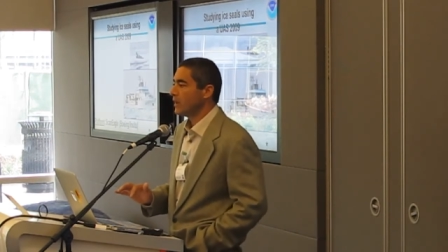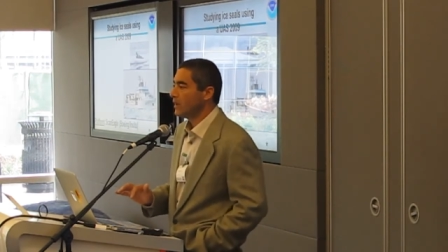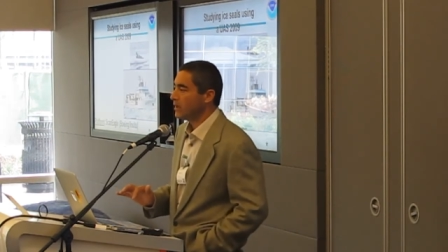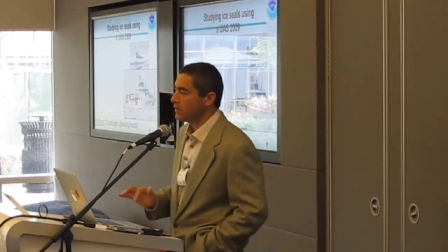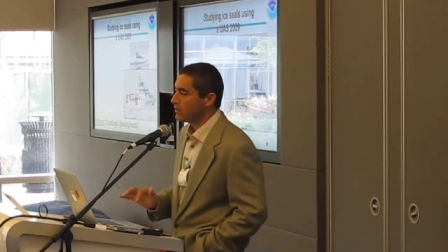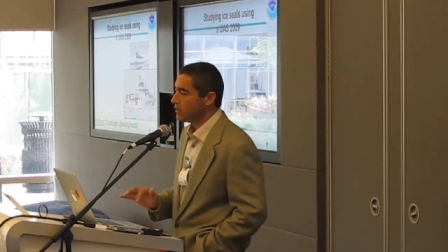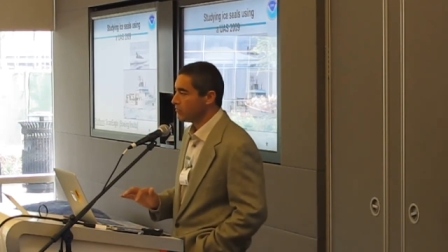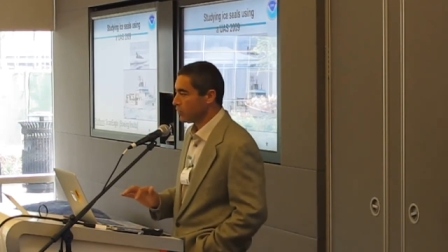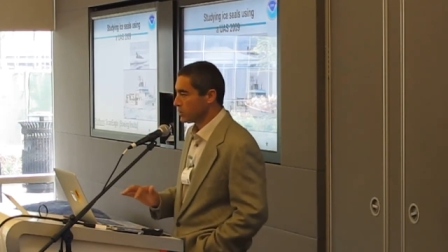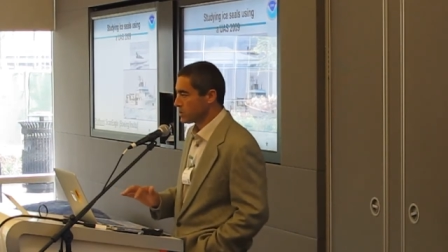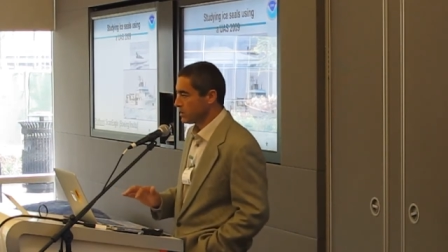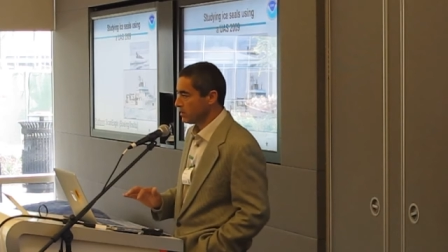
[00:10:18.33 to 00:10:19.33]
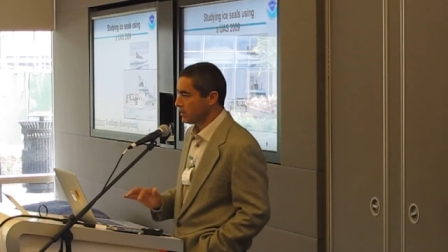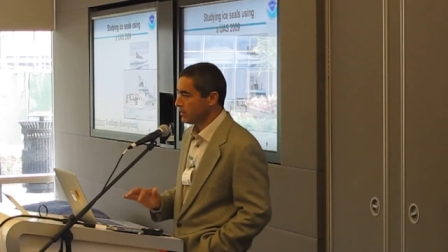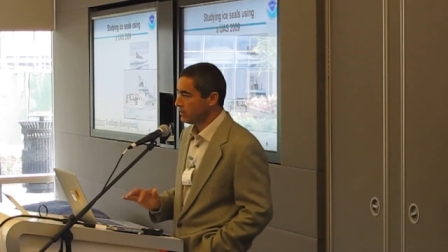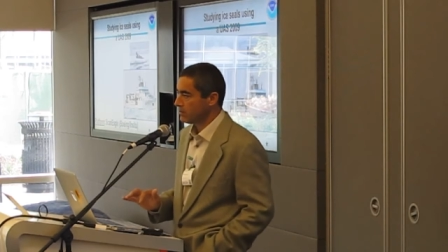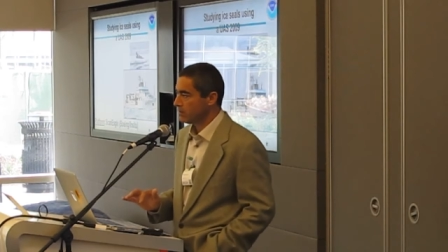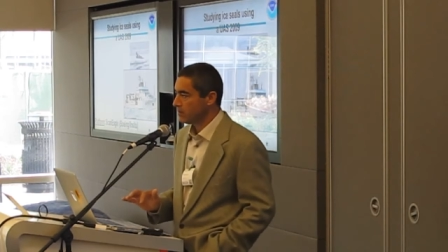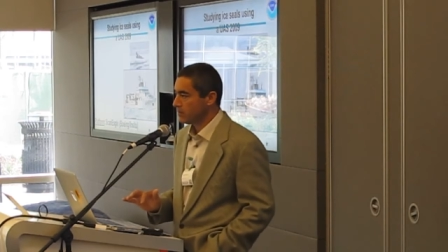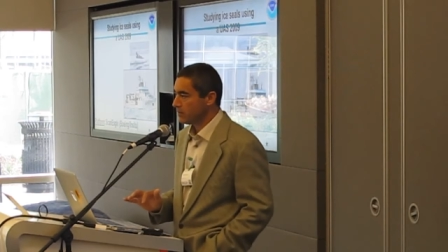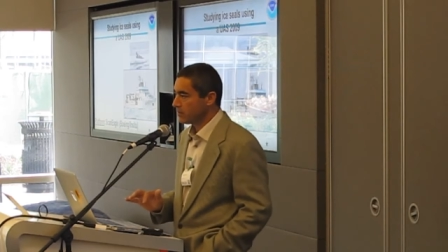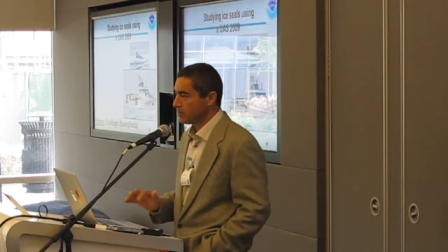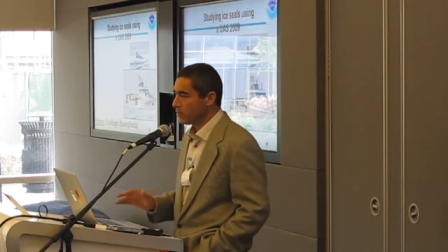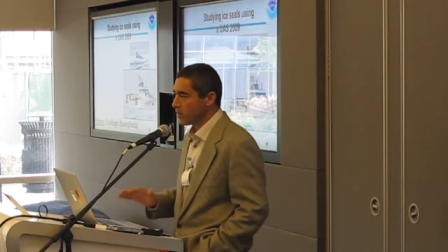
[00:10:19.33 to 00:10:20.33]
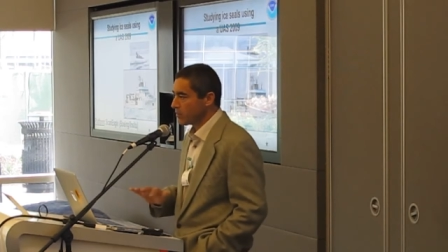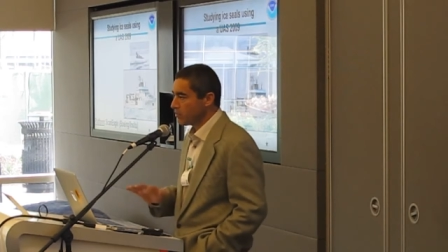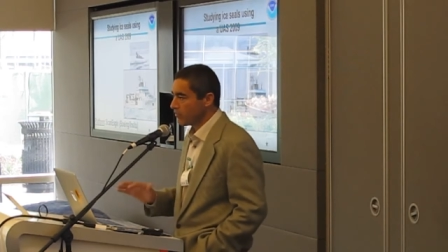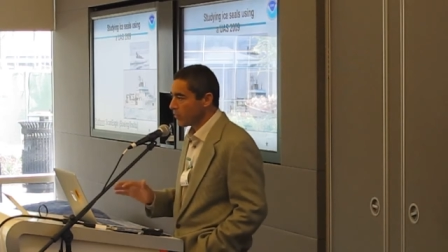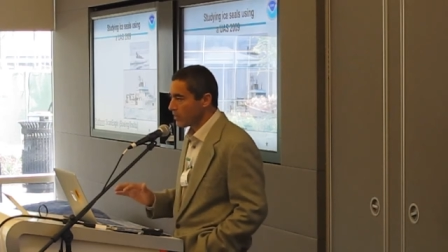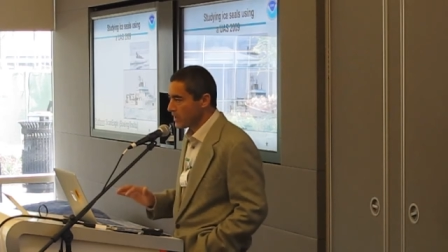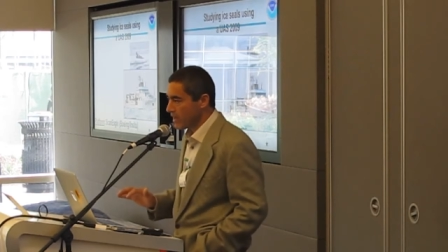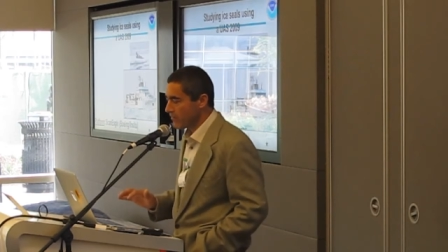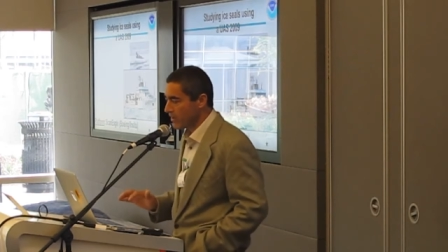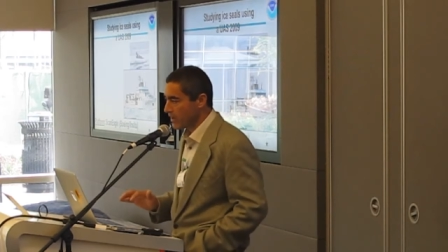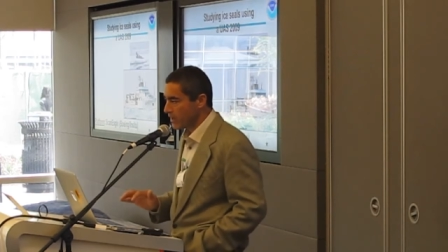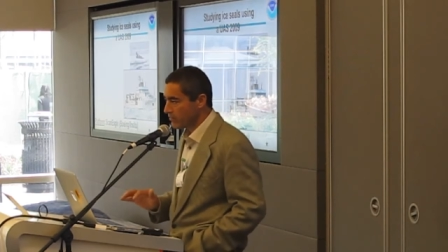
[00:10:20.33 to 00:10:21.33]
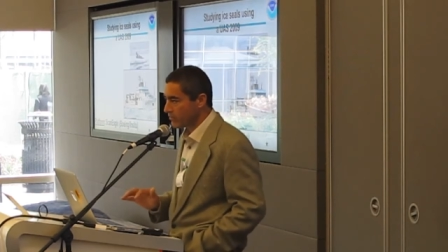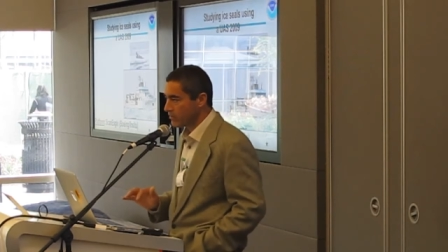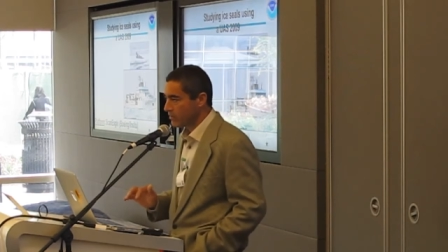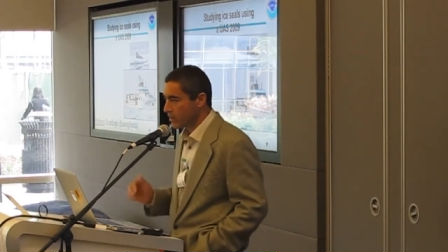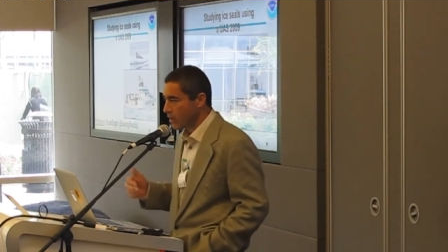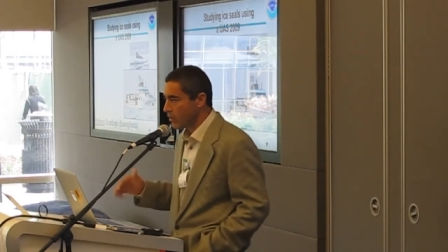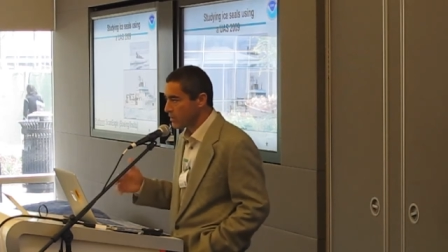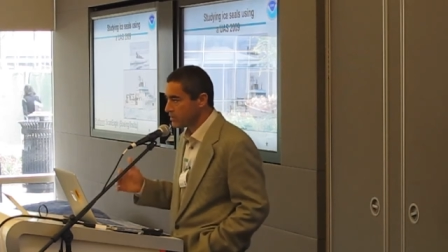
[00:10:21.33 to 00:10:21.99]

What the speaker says: And unfortunately, before the FAA's COA,